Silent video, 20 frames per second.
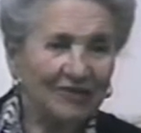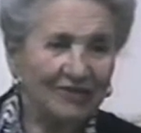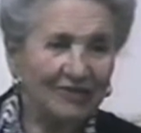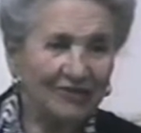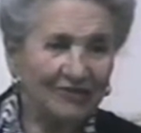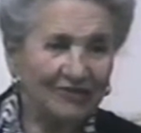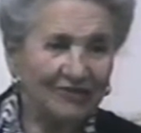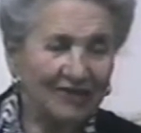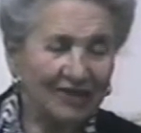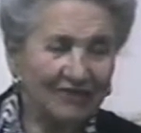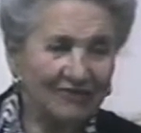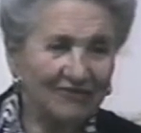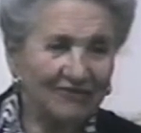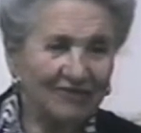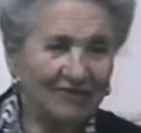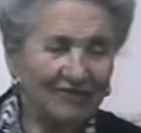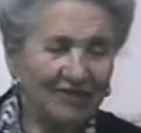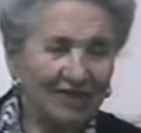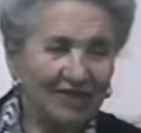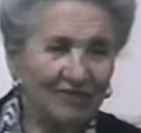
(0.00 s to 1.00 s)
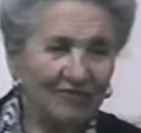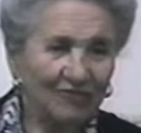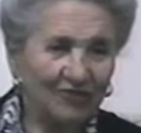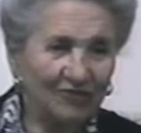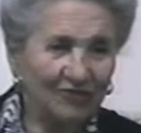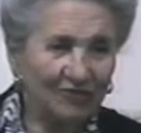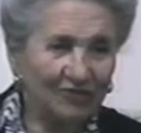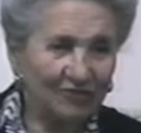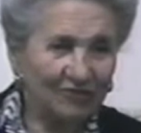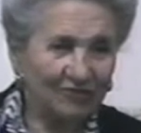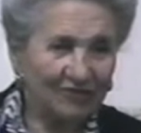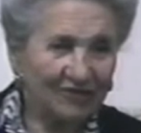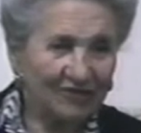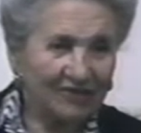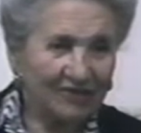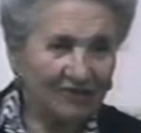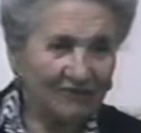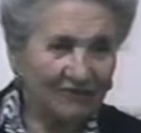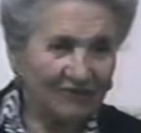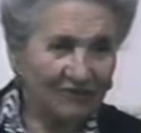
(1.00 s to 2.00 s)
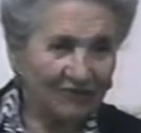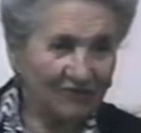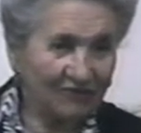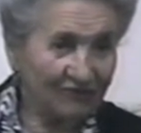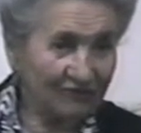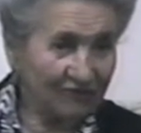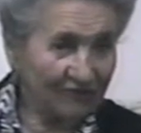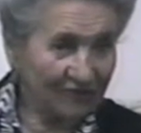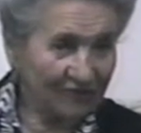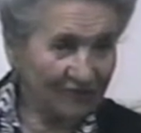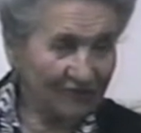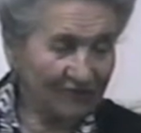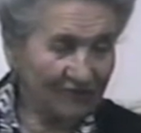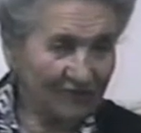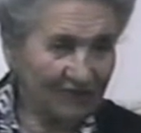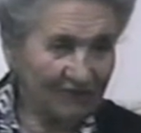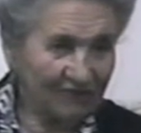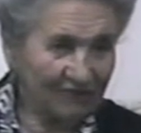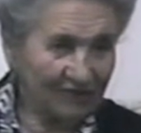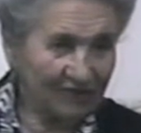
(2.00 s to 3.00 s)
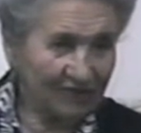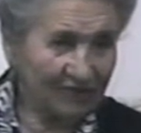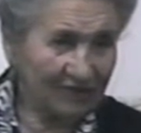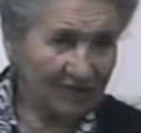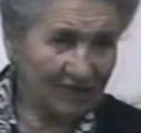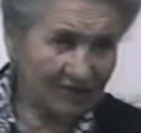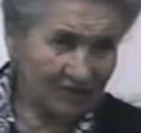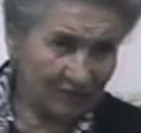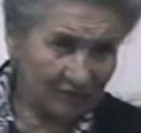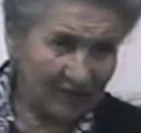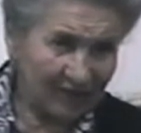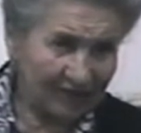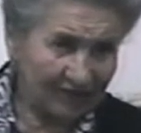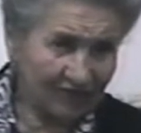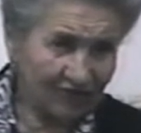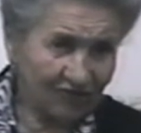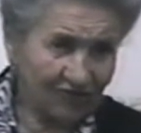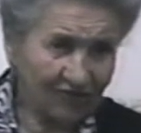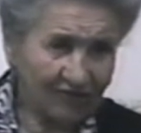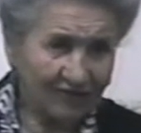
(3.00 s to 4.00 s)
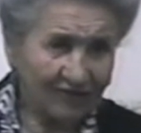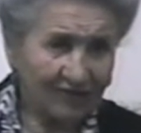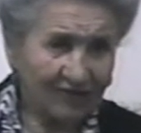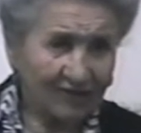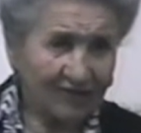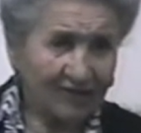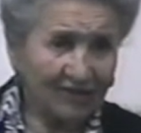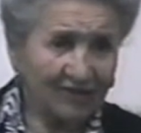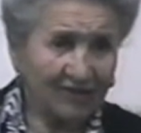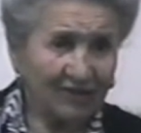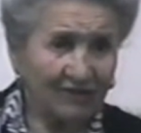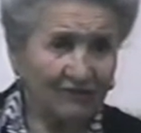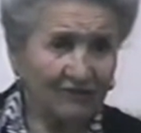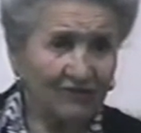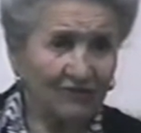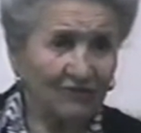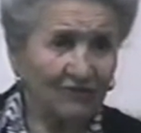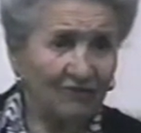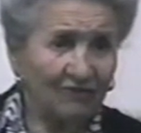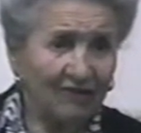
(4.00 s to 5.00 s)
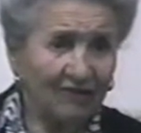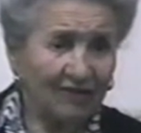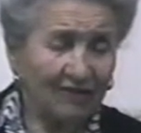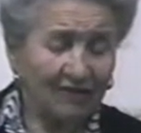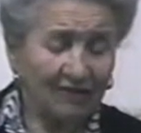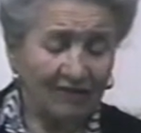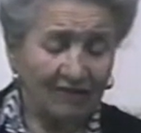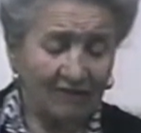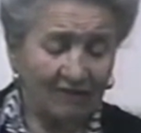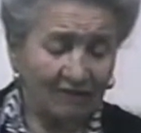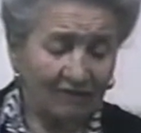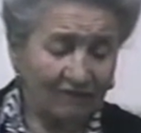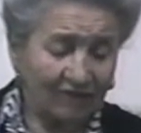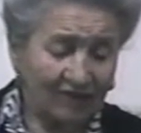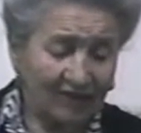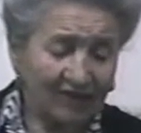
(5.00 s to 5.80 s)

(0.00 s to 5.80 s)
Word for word: because that's the name the Cubans gave to the, uh, the Spanish gave to the uh,